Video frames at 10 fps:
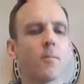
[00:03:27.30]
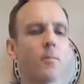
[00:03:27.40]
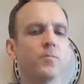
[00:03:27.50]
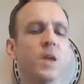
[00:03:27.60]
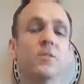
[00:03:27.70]

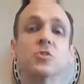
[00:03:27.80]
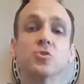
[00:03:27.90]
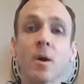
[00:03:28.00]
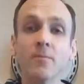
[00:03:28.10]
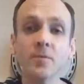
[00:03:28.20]
Now the
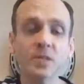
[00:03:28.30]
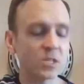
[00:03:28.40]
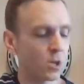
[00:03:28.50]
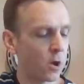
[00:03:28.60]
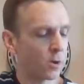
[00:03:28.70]
strum for this
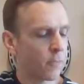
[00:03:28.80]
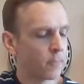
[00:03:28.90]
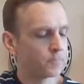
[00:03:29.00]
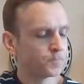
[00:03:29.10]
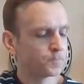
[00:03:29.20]
song
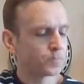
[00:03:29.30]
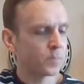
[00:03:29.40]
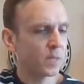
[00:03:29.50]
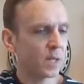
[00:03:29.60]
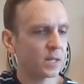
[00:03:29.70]

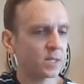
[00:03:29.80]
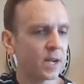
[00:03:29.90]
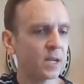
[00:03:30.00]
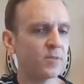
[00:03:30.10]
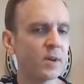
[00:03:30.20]
is
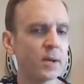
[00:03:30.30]
kind of